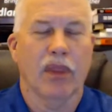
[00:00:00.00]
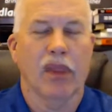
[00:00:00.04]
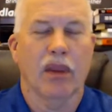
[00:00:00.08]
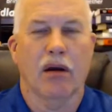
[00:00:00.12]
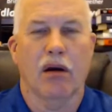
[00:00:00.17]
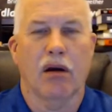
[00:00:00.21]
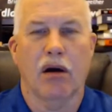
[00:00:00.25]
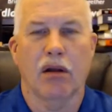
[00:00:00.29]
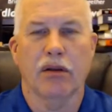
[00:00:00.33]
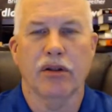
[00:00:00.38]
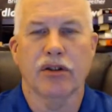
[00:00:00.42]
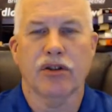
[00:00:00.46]

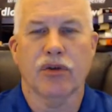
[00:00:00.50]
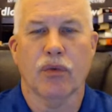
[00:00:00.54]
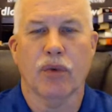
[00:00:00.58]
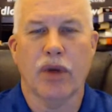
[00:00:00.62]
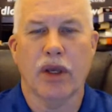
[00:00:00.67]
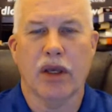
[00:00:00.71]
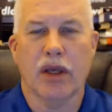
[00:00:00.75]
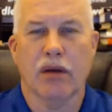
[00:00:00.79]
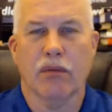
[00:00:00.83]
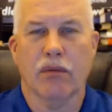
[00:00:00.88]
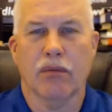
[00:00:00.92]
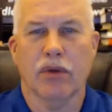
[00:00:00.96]
all this
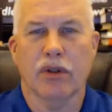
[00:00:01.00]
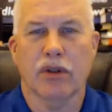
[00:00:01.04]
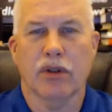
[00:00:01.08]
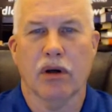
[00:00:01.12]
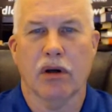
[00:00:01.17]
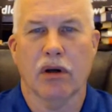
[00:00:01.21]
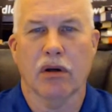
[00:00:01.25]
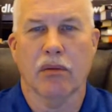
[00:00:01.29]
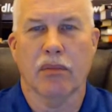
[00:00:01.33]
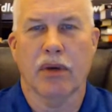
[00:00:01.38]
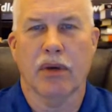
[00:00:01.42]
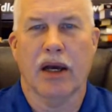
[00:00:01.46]
week, and we
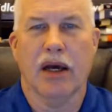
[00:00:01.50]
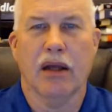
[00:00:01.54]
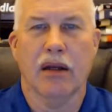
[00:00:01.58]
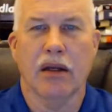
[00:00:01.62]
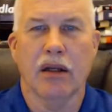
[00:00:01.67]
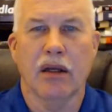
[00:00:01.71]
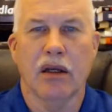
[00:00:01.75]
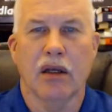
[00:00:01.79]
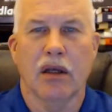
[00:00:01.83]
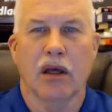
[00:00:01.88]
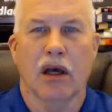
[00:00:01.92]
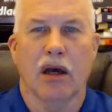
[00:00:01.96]
talk about
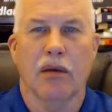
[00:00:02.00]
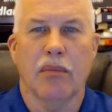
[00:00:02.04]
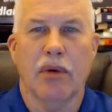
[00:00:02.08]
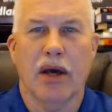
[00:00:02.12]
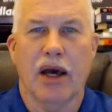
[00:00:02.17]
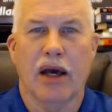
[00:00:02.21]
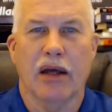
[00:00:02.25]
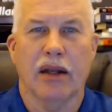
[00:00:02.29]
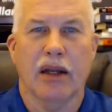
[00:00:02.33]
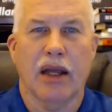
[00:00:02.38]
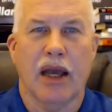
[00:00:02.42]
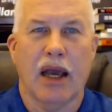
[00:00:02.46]

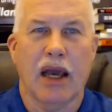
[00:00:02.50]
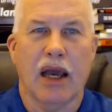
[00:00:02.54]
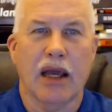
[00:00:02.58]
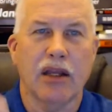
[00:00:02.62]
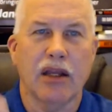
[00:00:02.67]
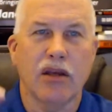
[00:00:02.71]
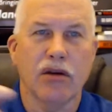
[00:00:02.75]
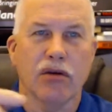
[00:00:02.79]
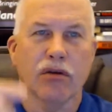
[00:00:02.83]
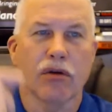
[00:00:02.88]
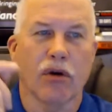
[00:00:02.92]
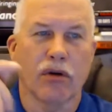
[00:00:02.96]
how
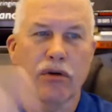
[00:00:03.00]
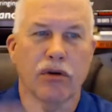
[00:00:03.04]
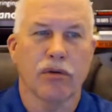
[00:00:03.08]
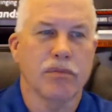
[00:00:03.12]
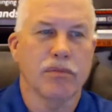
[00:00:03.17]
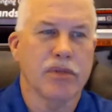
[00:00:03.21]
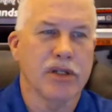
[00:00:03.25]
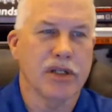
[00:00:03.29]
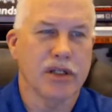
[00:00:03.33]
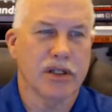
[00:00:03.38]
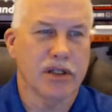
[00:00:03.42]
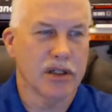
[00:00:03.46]
you grow your
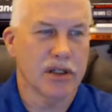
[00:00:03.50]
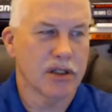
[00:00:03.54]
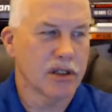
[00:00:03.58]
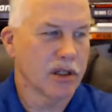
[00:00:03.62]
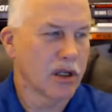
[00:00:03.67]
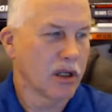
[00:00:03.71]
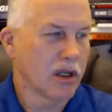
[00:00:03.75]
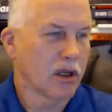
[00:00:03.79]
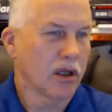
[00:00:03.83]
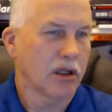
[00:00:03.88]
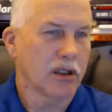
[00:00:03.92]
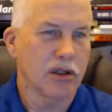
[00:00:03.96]
business
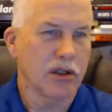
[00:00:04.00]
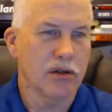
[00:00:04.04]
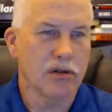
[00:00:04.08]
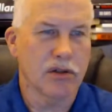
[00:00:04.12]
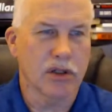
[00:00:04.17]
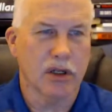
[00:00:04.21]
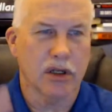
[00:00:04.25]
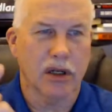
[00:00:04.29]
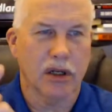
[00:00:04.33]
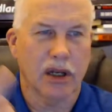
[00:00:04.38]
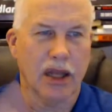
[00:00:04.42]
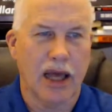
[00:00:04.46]

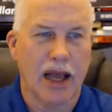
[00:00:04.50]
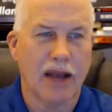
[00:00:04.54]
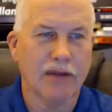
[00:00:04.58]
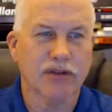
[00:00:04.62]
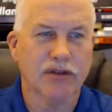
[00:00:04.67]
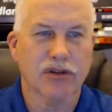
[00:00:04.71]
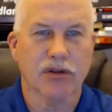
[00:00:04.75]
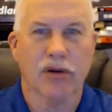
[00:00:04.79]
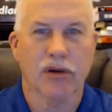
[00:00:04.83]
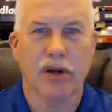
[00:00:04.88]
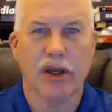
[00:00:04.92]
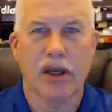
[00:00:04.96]
using live
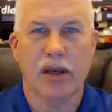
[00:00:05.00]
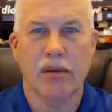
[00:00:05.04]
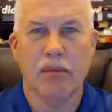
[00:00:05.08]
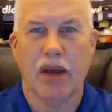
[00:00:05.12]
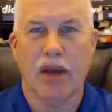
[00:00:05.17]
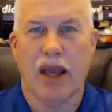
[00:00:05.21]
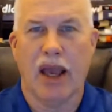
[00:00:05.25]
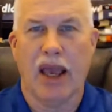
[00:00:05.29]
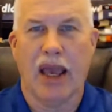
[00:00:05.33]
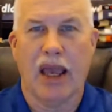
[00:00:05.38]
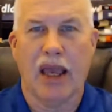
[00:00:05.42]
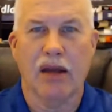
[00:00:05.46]
stream
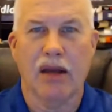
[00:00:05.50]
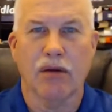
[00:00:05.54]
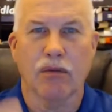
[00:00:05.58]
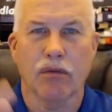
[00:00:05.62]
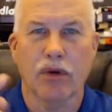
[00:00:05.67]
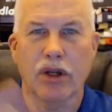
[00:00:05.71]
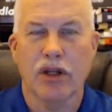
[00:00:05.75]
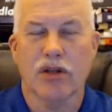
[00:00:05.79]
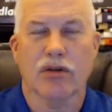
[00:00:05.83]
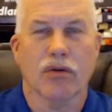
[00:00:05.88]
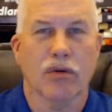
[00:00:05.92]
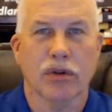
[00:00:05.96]
and
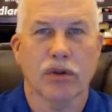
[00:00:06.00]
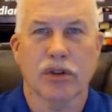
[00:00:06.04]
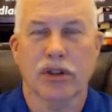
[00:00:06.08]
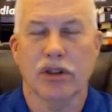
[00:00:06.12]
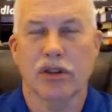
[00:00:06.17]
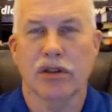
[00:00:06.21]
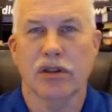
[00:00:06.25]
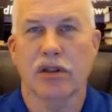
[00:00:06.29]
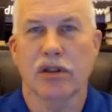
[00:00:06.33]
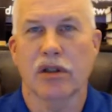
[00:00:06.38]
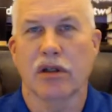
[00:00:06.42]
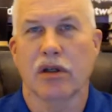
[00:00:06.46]

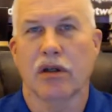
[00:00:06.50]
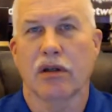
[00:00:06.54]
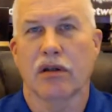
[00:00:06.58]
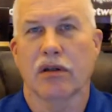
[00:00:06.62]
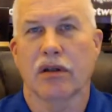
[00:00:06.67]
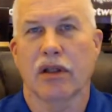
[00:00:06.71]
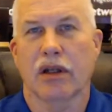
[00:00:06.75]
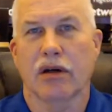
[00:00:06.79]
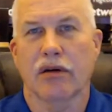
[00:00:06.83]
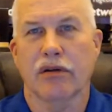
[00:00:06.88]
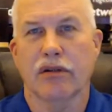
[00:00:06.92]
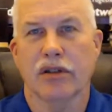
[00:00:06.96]
resources
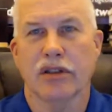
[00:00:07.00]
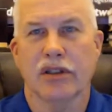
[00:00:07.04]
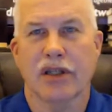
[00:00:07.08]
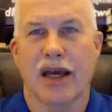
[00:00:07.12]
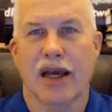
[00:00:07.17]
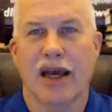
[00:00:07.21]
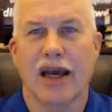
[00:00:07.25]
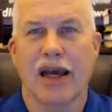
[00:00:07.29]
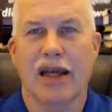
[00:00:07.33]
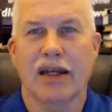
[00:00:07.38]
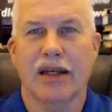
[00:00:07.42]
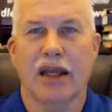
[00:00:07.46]
that are
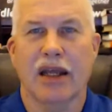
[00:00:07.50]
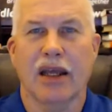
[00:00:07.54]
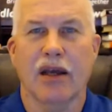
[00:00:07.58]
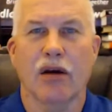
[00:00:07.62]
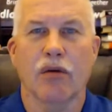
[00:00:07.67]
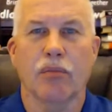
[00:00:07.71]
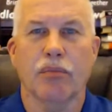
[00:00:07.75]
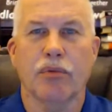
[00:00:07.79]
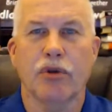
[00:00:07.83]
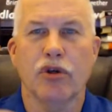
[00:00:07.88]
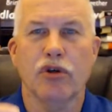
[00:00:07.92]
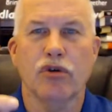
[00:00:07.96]
designed to
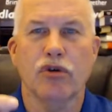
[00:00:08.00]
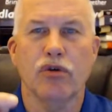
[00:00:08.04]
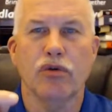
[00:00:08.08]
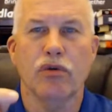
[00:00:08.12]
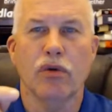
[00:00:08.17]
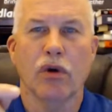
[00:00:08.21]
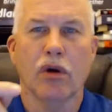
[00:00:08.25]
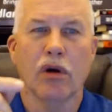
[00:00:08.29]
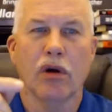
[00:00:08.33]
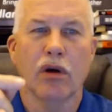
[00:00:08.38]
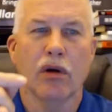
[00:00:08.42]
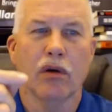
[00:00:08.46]
help you
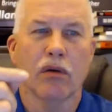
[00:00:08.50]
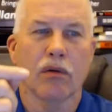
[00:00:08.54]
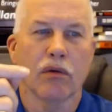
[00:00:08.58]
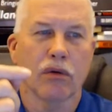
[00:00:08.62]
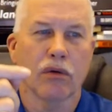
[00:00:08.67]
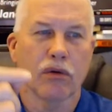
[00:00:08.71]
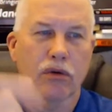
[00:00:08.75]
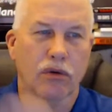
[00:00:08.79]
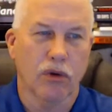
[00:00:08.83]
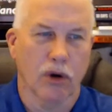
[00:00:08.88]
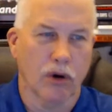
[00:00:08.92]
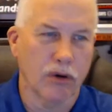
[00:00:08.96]

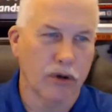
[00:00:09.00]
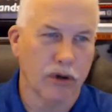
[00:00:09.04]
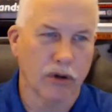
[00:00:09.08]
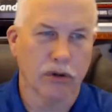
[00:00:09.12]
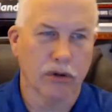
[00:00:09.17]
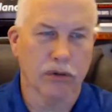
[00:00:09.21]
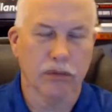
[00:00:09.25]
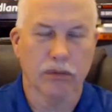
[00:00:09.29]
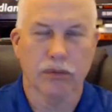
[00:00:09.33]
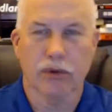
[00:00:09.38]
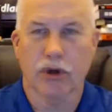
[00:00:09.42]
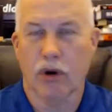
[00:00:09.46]
grow
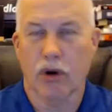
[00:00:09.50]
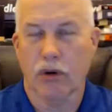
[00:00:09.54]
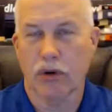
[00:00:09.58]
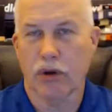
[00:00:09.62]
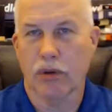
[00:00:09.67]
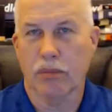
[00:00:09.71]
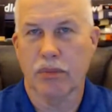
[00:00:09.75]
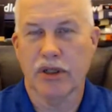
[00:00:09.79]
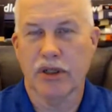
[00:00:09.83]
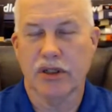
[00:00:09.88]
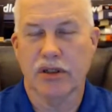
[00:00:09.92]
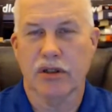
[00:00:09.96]
your
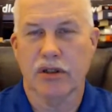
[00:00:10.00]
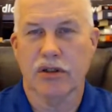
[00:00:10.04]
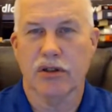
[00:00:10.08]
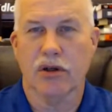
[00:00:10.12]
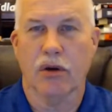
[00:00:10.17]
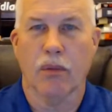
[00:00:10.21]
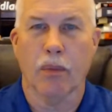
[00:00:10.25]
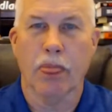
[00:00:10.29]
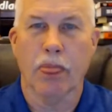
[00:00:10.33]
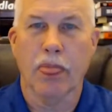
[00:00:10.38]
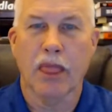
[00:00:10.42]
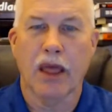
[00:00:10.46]
business.
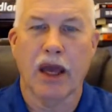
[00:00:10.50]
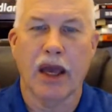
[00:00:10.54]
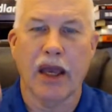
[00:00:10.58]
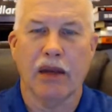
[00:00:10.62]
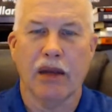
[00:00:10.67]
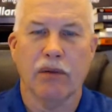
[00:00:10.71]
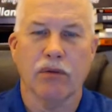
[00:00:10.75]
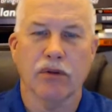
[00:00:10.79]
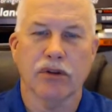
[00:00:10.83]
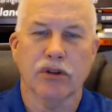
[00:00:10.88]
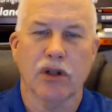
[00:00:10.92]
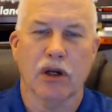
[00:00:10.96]
So, hey,
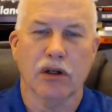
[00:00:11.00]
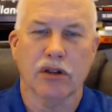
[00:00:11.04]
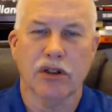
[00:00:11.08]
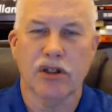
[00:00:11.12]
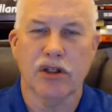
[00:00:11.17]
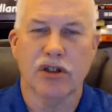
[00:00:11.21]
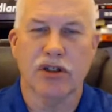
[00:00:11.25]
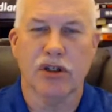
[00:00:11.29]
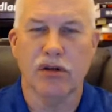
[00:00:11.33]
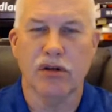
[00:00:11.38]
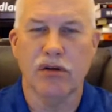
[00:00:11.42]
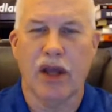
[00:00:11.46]
we'll talk to you
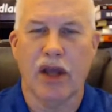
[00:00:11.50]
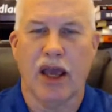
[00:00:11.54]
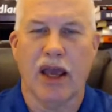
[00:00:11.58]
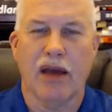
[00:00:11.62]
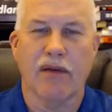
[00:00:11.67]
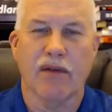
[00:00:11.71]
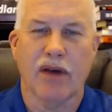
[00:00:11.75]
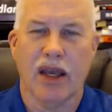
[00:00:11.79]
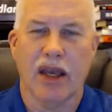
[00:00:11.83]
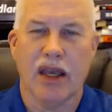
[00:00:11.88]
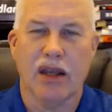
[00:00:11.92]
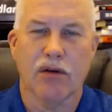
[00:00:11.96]
soon. Have
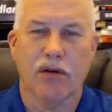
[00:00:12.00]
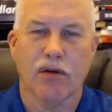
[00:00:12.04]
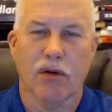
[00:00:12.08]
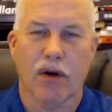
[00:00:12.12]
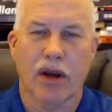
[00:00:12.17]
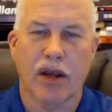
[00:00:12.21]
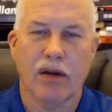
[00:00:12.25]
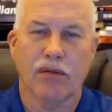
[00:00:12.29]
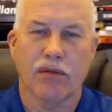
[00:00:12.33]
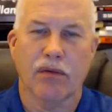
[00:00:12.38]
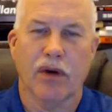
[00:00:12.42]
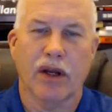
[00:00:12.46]
a
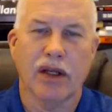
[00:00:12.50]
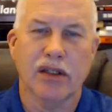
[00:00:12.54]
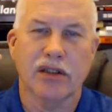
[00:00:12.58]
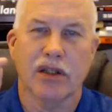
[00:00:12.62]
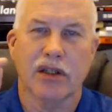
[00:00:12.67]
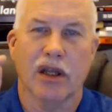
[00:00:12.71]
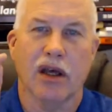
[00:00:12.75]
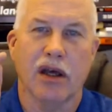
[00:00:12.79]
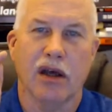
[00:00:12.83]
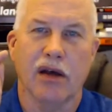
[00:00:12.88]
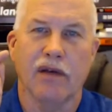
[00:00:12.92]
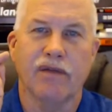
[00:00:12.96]
great rest
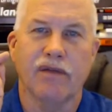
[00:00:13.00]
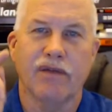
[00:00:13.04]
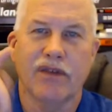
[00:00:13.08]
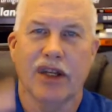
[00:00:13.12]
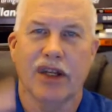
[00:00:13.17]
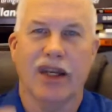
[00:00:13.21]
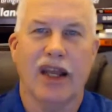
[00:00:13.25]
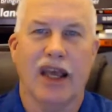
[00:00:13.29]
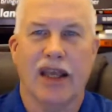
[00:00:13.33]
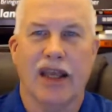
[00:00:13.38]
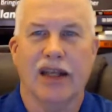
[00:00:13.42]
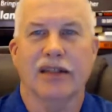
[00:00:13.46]
of
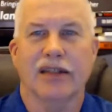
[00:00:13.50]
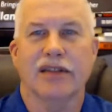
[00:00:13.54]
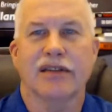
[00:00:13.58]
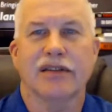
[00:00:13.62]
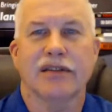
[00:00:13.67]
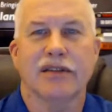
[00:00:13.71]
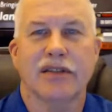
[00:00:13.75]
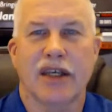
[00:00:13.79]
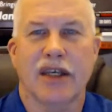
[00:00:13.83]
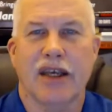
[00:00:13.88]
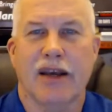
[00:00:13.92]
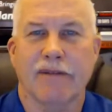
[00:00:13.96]
today.
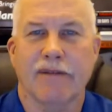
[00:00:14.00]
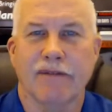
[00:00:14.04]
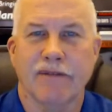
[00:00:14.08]
See ya.